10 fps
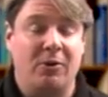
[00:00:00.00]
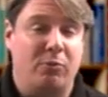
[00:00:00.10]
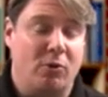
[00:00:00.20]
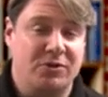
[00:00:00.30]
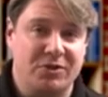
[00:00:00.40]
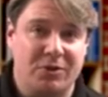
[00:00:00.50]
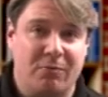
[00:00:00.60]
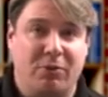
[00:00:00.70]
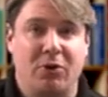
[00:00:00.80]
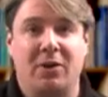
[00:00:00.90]
portions of your
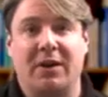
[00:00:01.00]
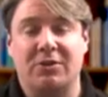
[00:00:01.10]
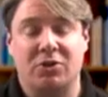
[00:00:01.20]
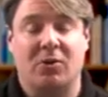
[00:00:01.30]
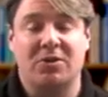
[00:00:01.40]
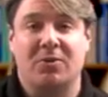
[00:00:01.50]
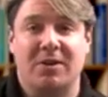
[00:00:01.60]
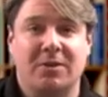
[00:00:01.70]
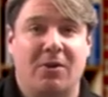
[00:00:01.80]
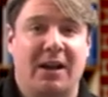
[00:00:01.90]
book and short
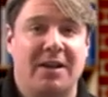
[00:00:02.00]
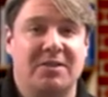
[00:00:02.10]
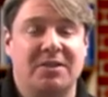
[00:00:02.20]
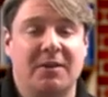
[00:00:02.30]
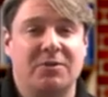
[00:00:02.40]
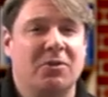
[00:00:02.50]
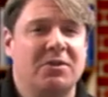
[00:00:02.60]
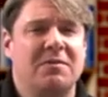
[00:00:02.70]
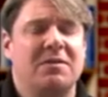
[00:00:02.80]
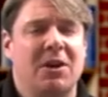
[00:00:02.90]
stories and all kinds of stuff.
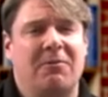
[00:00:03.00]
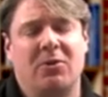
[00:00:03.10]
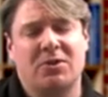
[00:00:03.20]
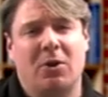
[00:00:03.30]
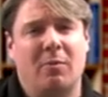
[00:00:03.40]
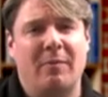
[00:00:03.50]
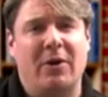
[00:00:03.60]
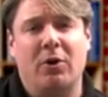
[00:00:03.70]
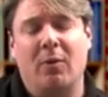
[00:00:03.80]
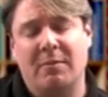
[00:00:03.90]
So tell folks at home
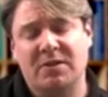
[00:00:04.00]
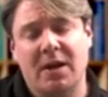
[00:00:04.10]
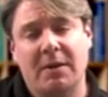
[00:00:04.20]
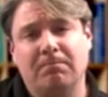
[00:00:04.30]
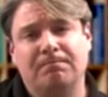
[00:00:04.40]
about your website.